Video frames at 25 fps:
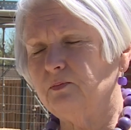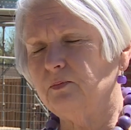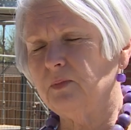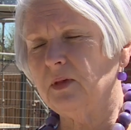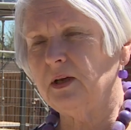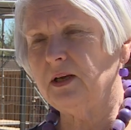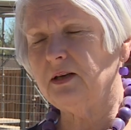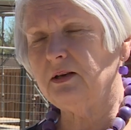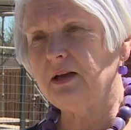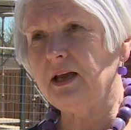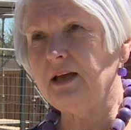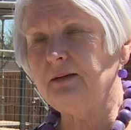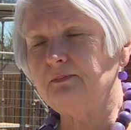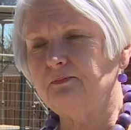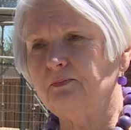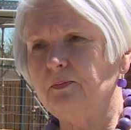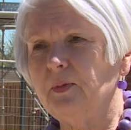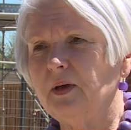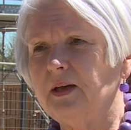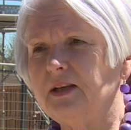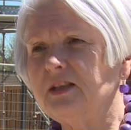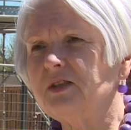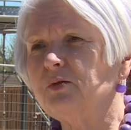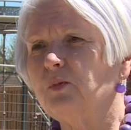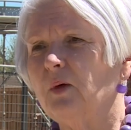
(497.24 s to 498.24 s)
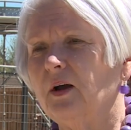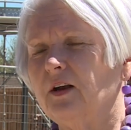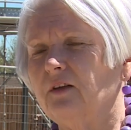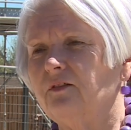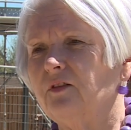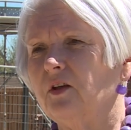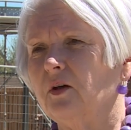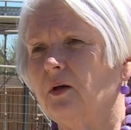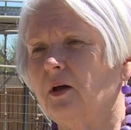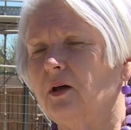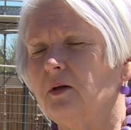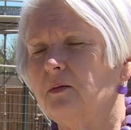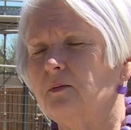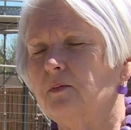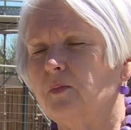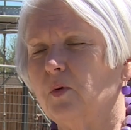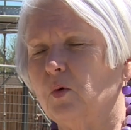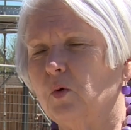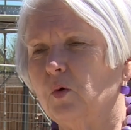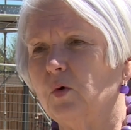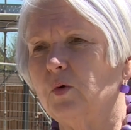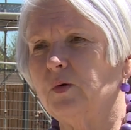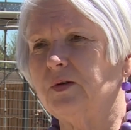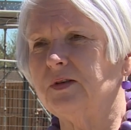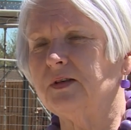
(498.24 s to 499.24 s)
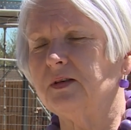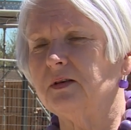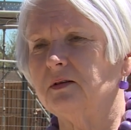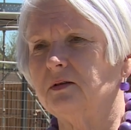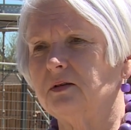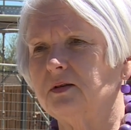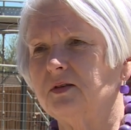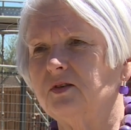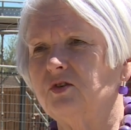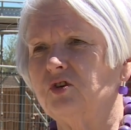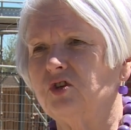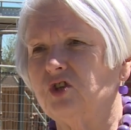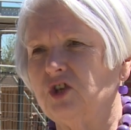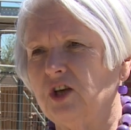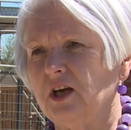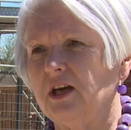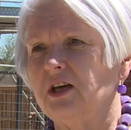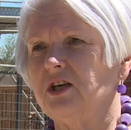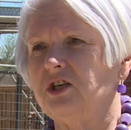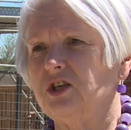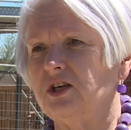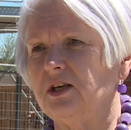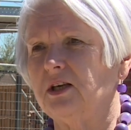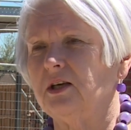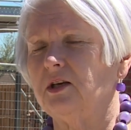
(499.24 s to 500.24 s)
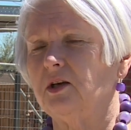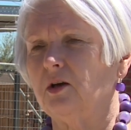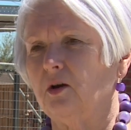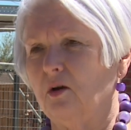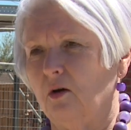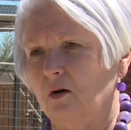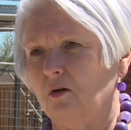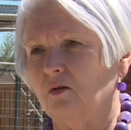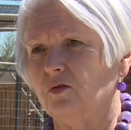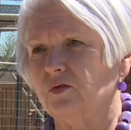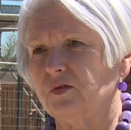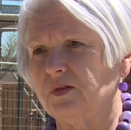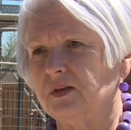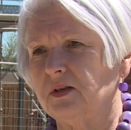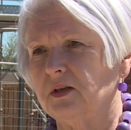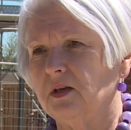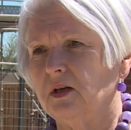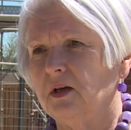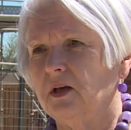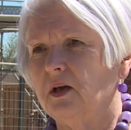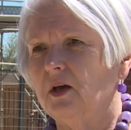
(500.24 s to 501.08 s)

it meets one of the board's strategic goals,